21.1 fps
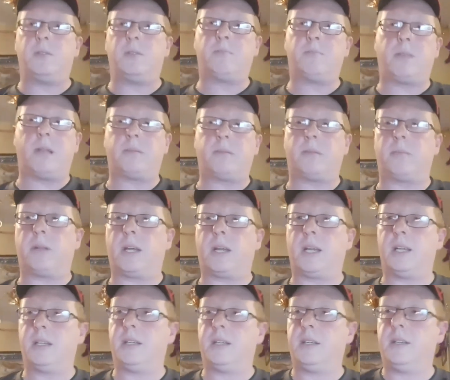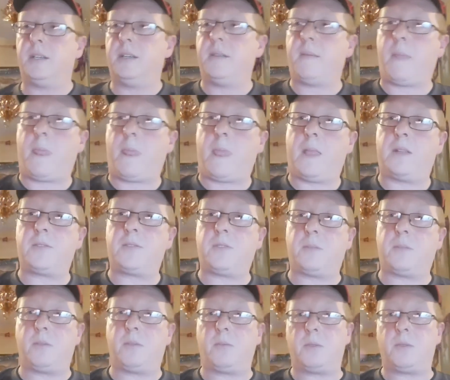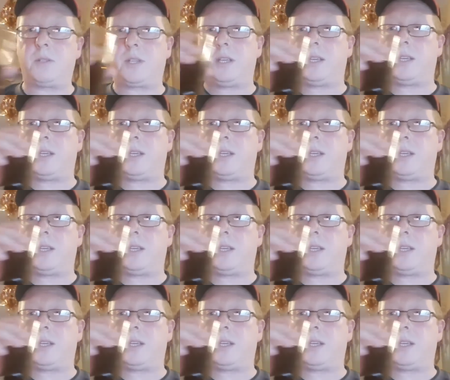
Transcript: blah, blah, blah. Drink me whiskey and